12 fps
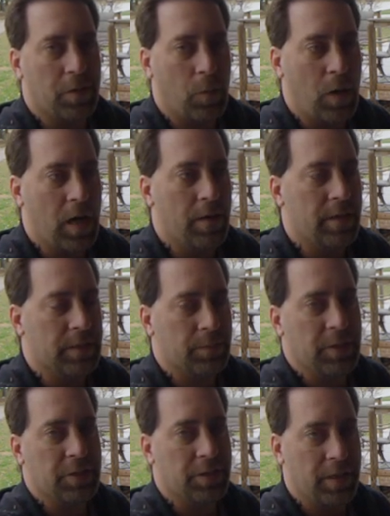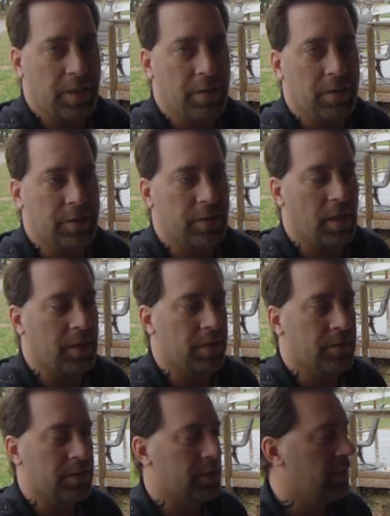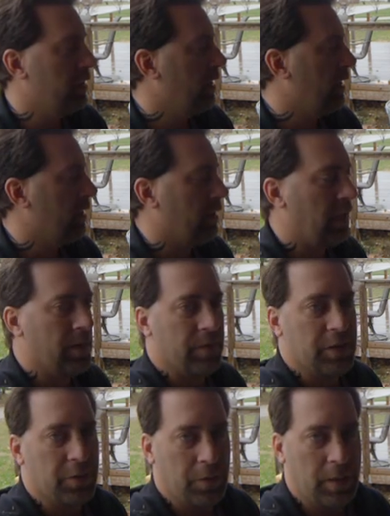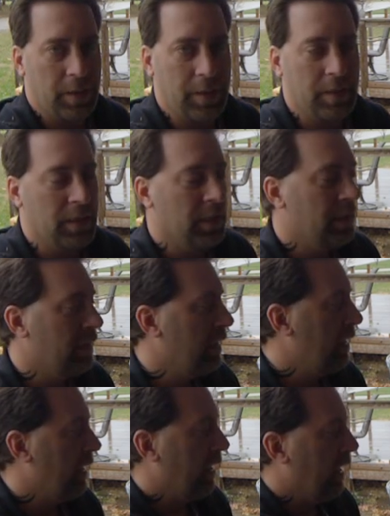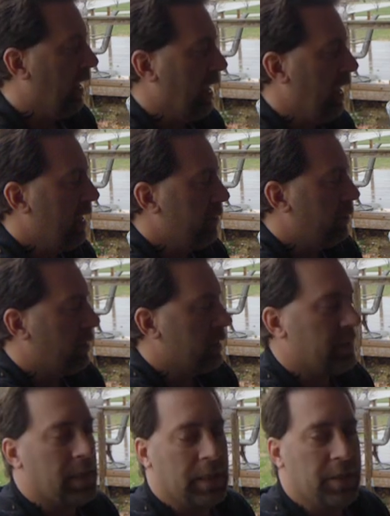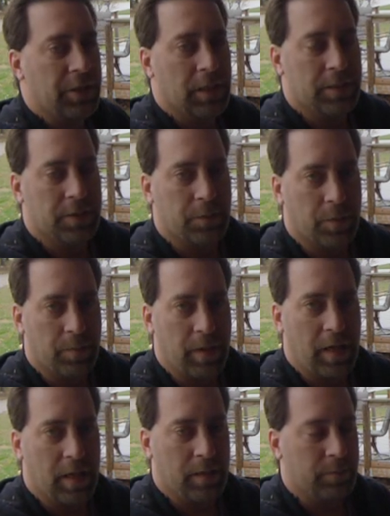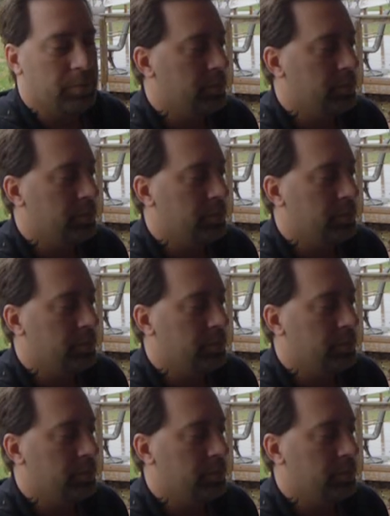The wiring is much thinner, it's not near as heavy duty, and I didn't want to take any chances with my,